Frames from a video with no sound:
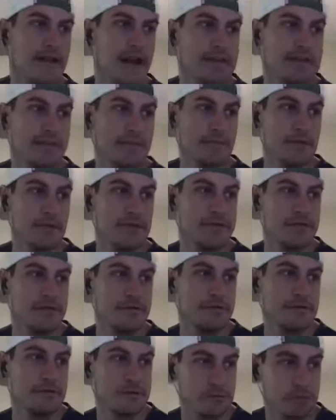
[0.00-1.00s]
some
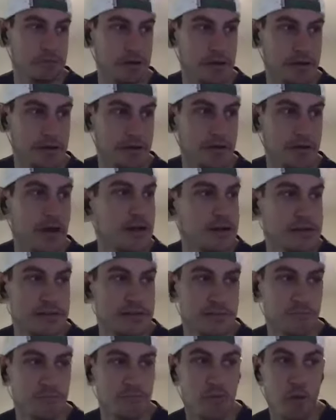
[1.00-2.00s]
issues with
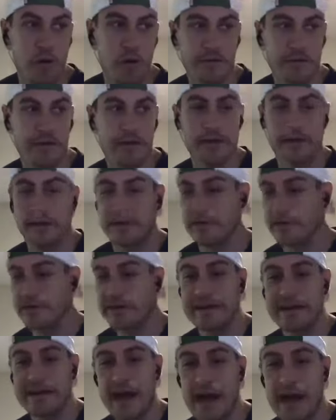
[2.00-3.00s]
just quickly
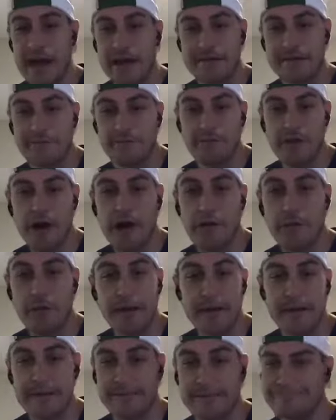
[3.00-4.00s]
39
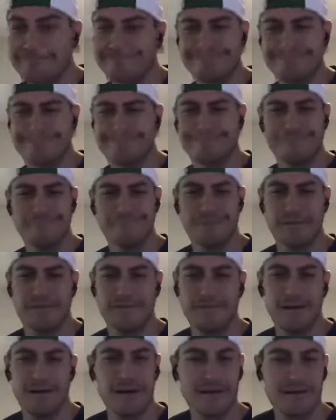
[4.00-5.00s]
rowing. The
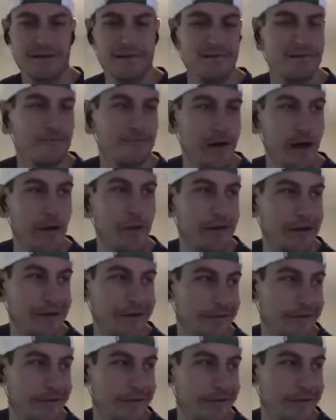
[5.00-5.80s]
fuck, dude, rowing?